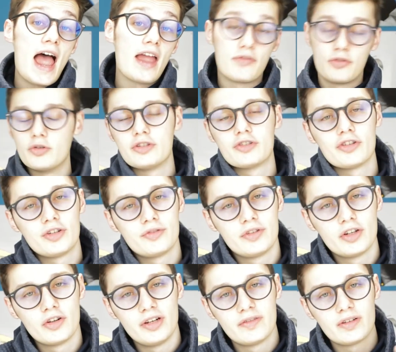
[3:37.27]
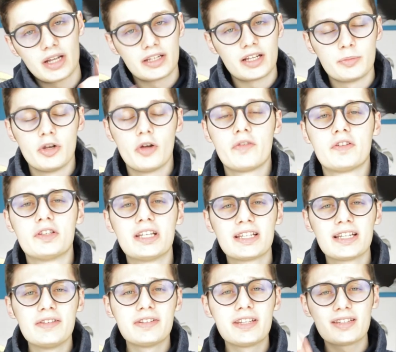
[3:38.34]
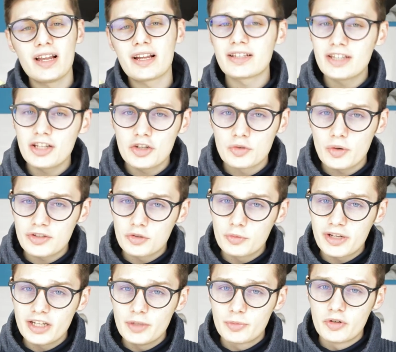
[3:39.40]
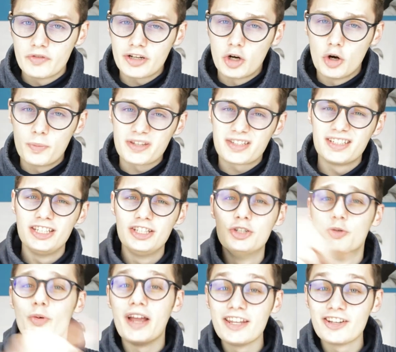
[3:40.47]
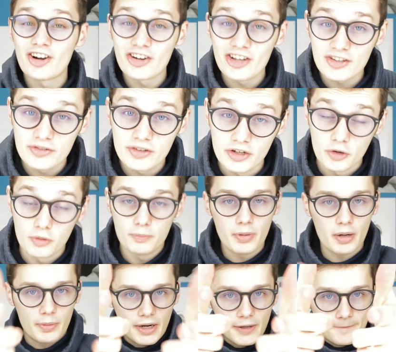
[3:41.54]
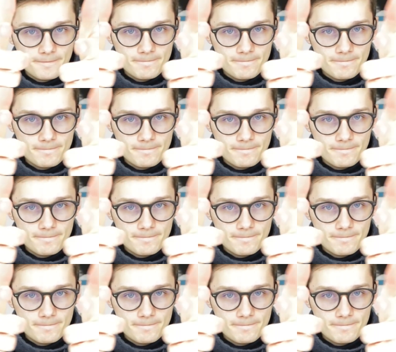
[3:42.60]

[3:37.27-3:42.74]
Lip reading: If you enjoyed this video, leave a like down below. If you didn't, leave a dislike and tell us why, so we can improve, and I hope I'll see you in our next video. Bye bye.